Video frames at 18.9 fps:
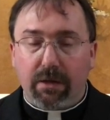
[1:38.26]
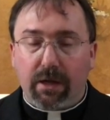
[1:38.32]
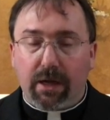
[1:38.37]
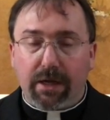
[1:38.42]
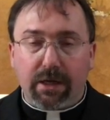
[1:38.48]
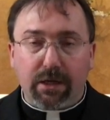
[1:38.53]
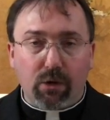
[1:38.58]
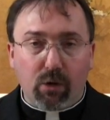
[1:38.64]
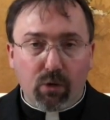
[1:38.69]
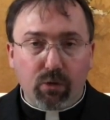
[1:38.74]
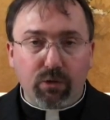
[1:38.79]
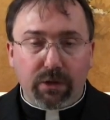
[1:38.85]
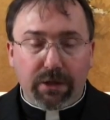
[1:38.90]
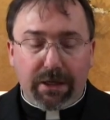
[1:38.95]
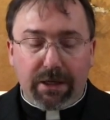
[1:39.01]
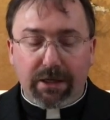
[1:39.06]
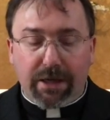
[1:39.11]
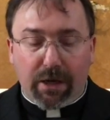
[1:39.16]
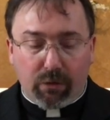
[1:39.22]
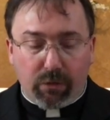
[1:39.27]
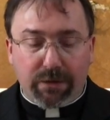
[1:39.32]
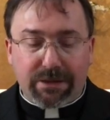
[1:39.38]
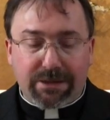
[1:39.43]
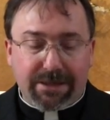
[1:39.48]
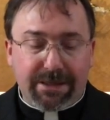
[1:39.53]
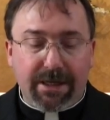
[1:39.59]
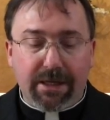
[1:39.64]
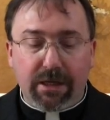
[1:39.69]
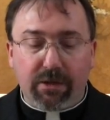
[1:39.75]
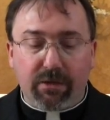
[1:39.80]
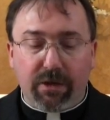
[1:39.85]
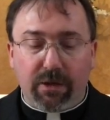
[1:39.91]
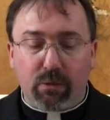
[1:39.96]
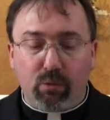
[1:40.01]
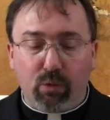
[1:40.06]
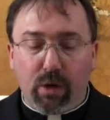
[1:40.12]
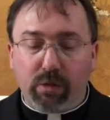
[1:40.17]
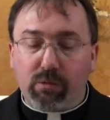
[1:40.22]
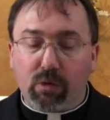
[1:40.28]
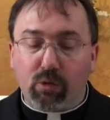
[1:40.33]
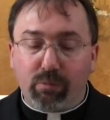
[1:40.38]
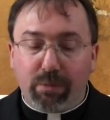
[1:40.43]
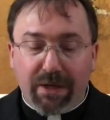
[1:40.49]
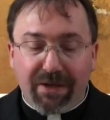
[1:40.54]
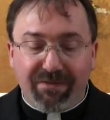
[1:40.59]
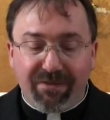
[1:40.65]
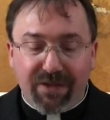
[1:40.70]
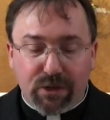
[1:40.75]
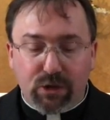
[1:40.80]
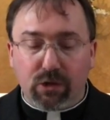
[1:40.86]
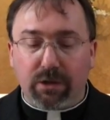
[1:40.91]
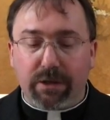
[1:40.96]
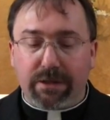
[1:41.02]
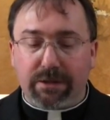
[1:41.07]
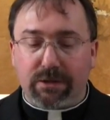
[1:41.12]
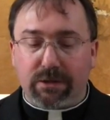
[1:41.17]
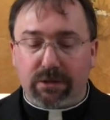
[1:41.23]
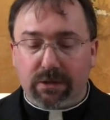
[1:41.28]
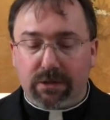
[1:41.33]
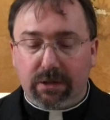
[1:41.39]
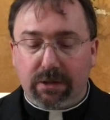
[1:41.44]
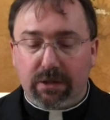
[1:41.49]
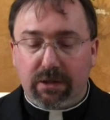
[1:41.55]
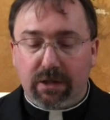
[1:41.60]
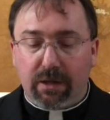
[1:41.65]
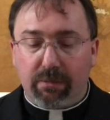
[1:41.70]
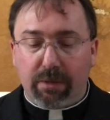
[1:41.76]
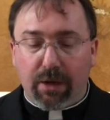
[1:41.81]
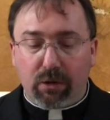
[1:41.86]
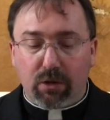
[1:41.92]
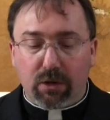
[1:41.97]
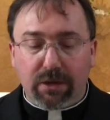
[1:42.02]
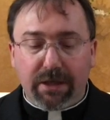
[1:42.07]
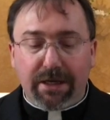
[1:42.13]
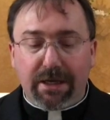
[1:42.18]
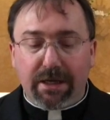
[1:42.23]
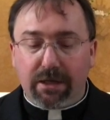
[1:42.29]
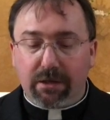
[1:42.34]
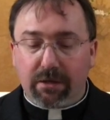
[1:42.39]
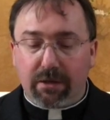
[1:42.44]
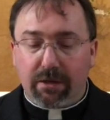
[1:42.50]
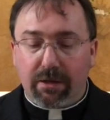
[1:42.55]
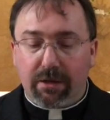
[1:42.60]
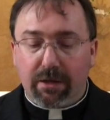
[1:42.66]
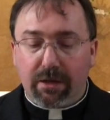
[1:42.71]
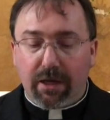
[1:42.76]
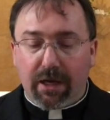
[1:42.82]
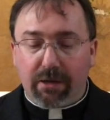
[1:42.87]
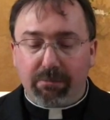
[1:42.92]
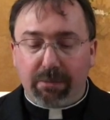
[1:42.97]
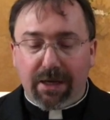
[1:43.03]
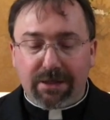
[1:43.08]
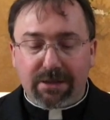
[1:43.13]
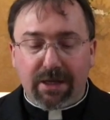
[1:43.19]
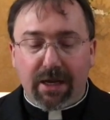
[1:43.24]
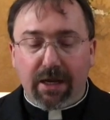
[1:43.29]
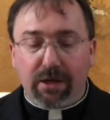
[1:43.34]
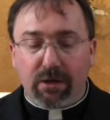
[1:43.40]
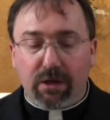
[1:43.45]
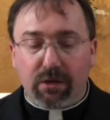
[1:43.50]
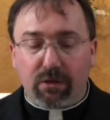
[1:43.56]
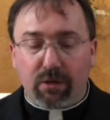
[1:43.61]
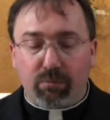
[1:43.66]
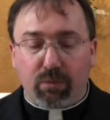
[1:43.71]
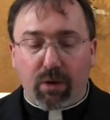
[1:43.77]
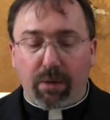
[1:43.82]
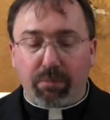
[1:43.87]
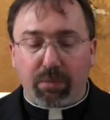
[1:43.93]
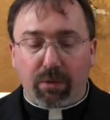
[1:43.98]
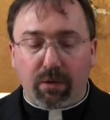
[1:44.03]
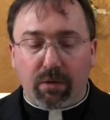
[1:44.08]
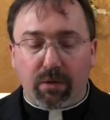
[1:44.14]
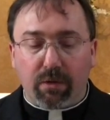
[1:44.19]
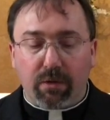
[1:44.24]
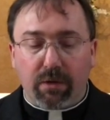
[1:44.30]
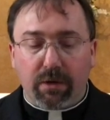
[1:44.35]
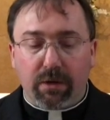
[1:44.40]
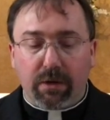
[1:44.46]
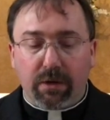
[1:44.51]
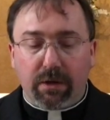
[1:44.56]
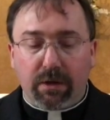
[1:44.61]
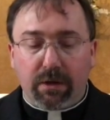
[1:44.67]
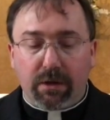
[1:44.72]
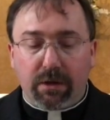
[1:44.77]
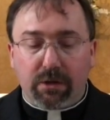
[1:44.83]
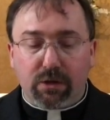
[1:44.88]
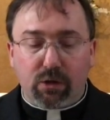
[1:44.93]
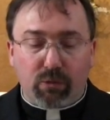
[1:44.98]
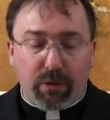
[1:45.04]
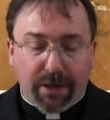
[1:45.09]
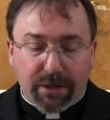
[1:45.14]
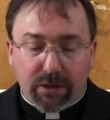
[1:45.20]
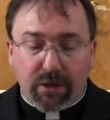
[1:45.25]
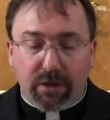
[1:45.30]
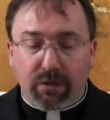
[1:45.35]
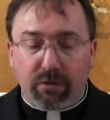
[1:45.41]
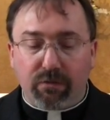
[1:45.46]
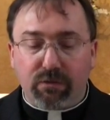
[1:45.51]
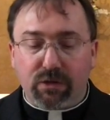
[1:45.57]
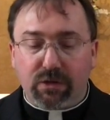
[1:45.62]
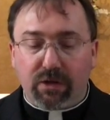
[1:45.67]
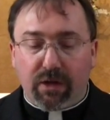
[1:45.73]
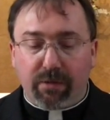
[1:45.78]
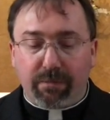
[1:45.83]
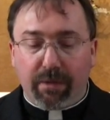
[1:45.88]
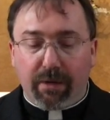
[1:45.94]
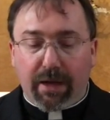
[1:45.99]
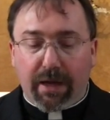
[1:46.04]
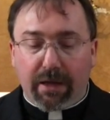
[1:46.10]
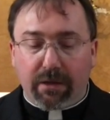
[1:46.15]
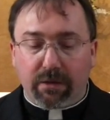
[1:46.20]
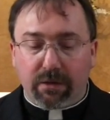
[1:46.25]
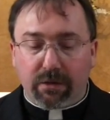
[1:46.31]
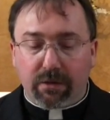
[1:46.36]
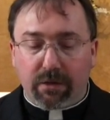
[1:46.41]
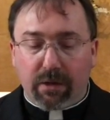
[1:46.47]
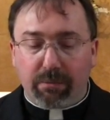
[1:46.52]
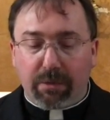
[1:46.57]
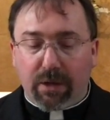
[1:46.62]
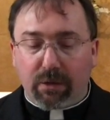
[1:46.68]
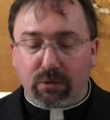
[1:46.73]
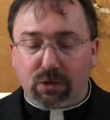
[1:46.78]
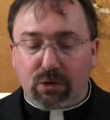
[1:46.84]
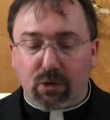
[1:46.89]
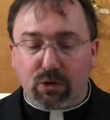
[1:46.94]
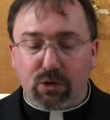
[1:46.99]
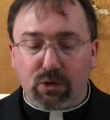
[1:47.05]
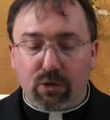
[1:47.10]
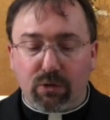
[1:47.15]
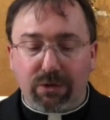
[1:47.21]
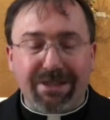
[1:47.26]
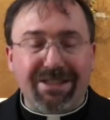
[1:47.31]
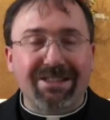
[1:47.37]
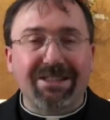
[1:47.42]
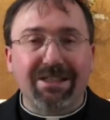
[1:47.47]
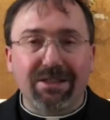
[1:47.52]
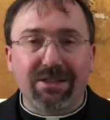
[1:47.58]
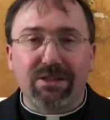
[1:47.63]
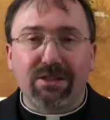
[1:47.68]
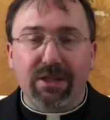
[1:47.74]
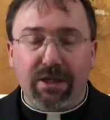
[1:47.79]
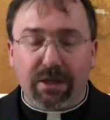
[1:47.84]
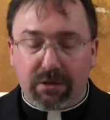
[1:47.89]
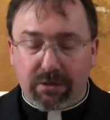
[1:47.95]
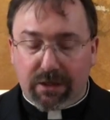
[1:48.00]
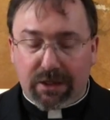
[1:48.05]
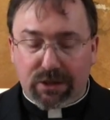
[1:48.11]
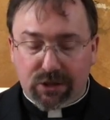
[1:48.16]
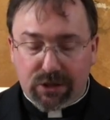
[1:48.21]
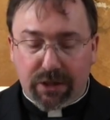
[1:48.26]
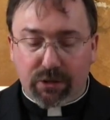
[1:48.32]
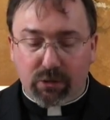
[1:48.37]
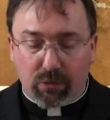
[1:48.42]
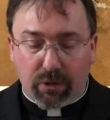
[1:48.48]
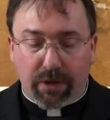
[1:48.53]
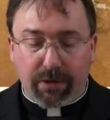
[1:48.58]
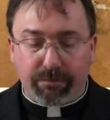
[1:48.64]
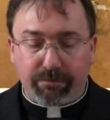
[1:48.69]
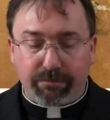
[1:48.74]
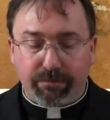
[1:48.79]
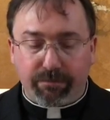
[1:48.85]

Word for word: I can only guarantee that we will be vigilant about cleaning and maintaining the proper directives and about social distancing, etc.